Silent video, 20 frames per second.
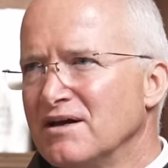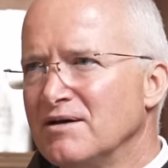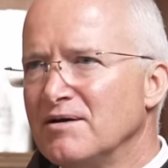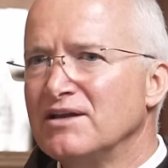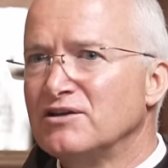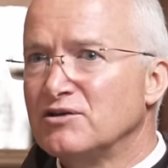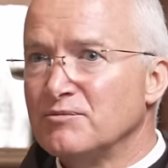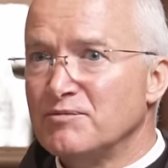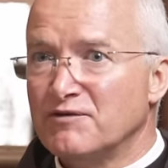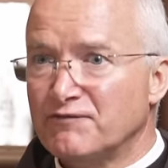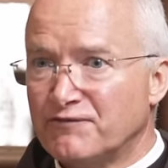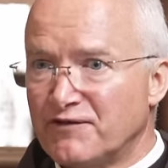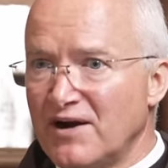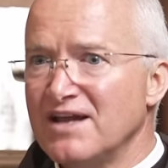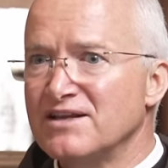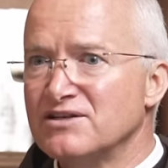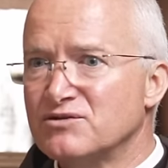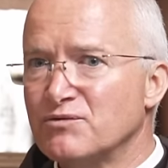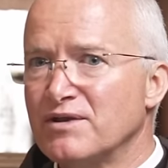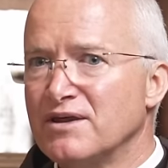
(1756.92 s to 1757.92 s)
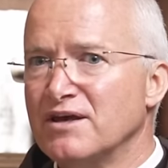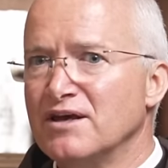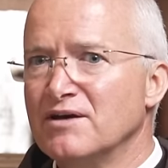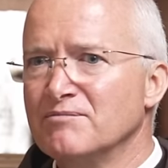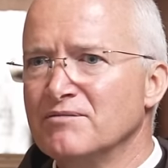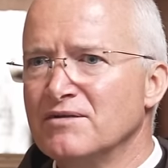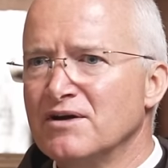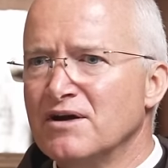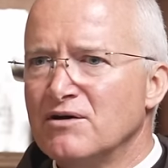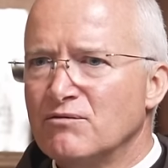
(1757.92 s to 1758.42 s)
And to be friends with
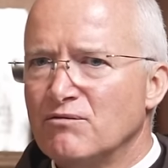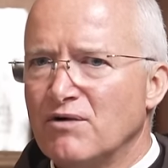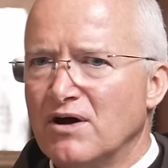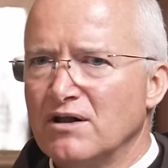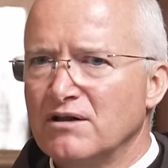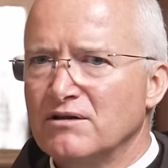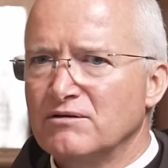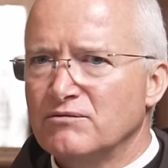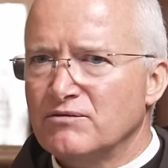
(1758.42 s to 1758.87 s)
Him, well,